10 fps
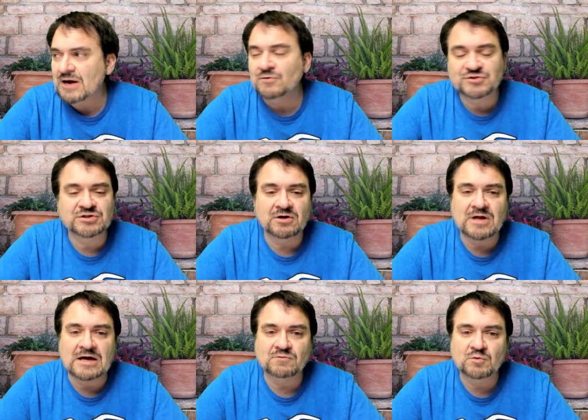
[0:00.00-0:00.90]
I don't share a
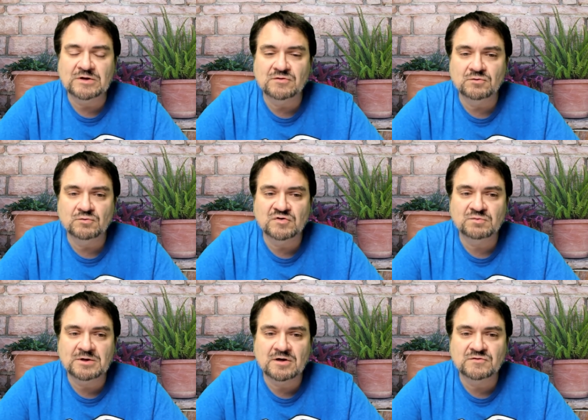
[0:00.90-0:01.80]
lot of what we do
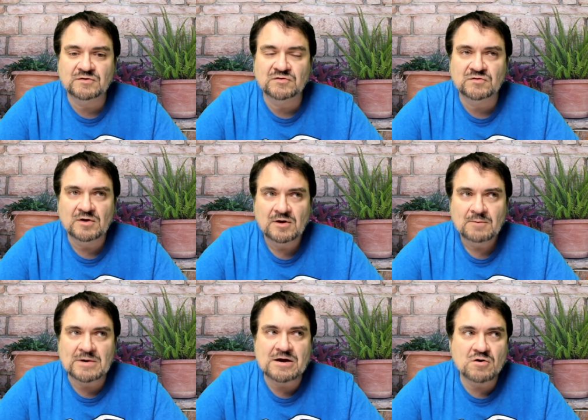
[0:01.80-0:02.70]
just because it's
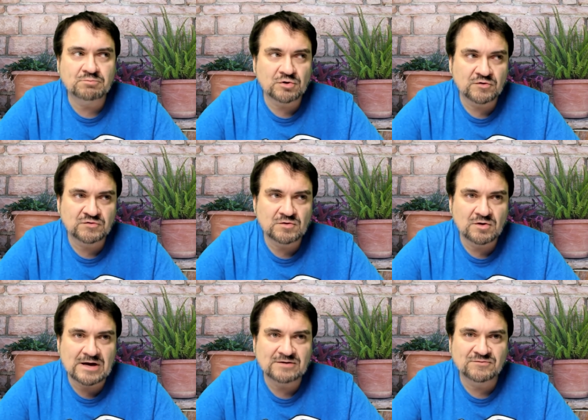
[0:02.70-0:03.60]
my own personal
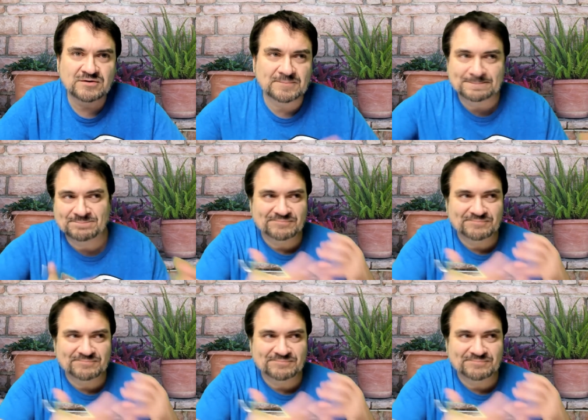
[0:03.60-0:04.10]
life and